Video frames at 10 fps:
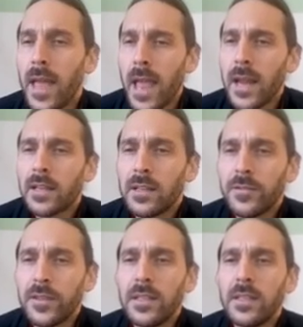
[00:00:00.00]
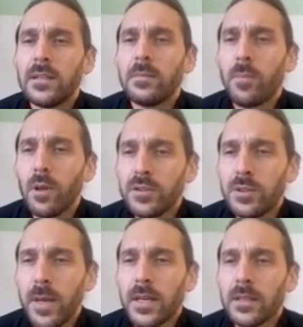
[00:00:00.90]
actively
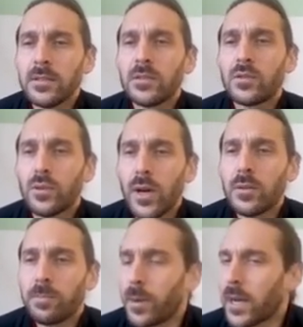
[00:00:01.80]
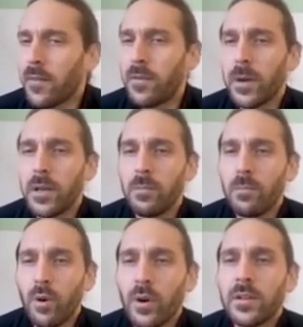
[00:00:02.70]
policymakers try to bring everybody on
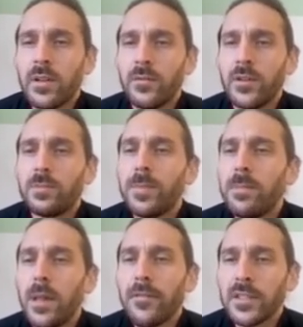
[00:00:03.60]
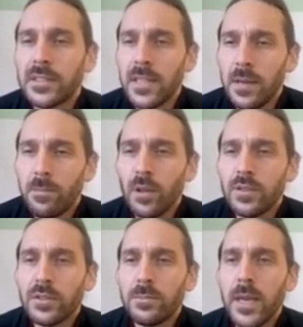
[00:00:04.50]
board, in which people have a say in
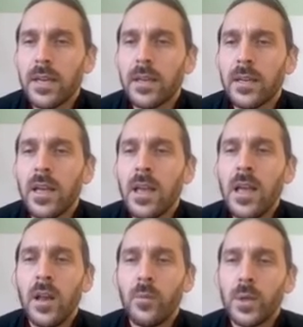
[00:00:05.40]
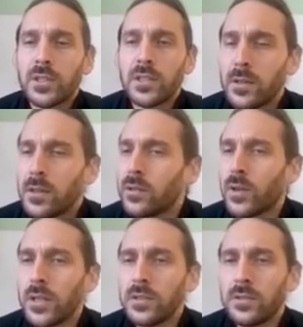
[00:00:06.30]
policymaking, in which
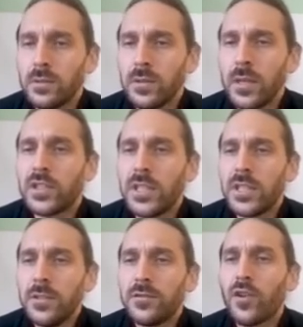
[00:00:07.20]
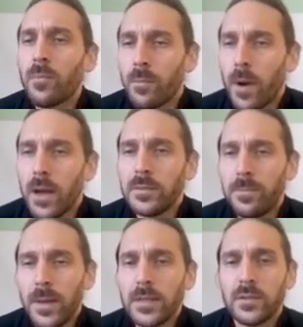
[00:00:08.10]
tries to achieve compromise
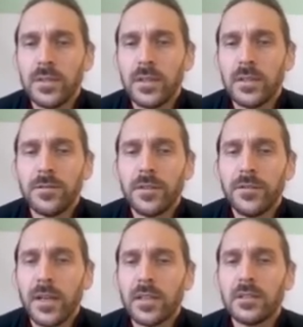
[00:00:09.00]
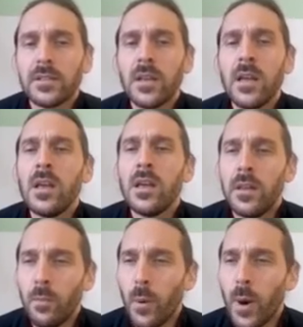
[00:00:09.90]
based on scientific facts, in
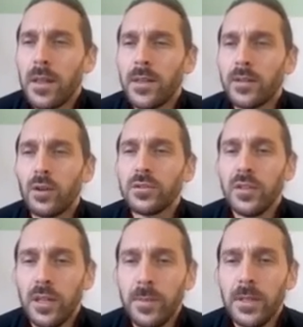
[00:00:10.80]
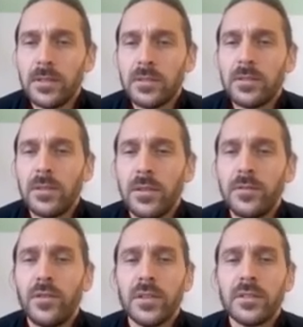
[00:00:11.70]
the way that also limits the
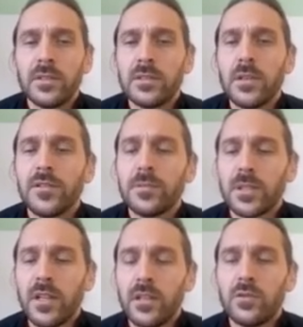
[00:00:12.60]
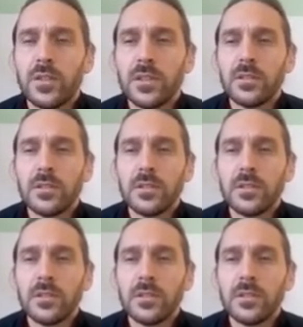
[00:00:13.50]
influence of special interests.